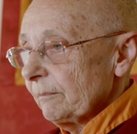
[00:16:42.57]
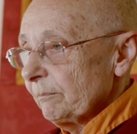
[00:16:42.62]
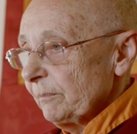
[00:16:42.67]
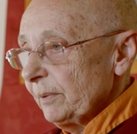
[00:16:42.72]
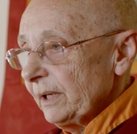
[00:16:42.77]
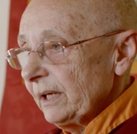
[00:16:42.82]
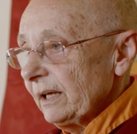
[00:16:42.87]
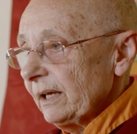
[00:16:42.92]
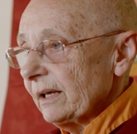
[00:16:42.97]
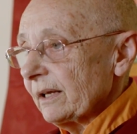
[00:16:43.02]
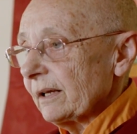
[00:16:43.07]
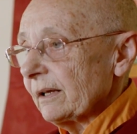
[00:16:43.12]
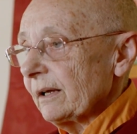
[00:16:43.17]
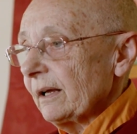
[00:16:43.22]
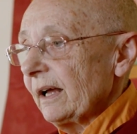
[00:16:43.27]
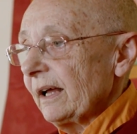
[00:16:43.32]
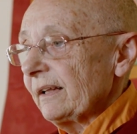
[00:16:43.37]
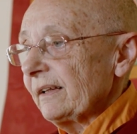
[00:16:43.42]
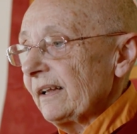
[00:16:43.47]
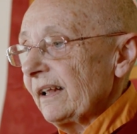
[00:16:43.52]
being,
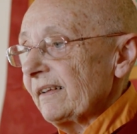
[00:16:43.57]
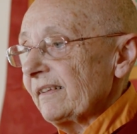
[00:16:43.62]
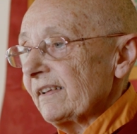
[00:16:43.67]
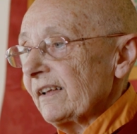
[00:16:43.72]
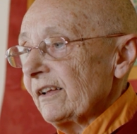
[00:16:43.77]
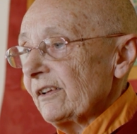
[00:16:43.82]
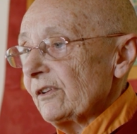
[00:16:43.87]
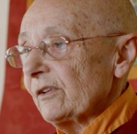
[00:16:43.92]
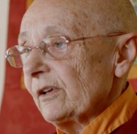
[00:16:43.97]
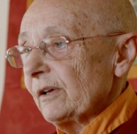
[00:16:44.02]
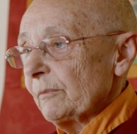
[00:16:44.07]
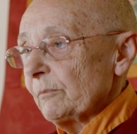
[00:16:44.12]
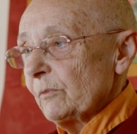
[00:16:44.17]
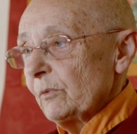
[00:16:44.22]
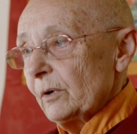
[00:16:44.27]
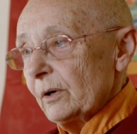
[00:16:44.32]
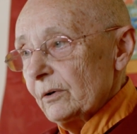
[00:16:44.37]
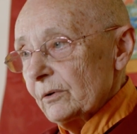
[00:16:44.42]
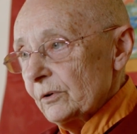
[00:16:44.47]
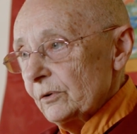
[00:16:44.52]
and they say to him,
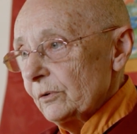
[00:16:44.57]
well,